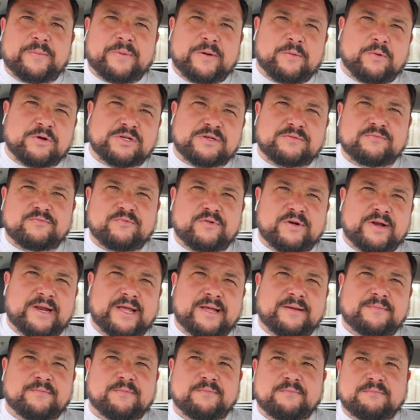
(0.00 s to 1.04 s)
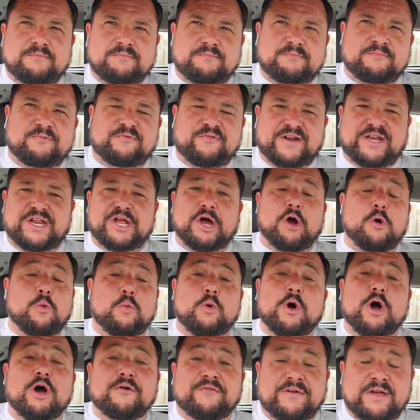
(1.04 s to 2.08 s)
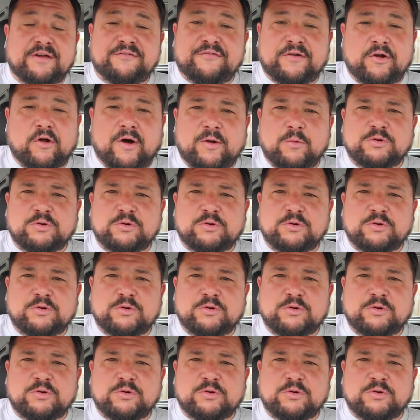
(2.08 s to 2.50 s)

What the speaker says: but it wasn't really video worthy, if you like.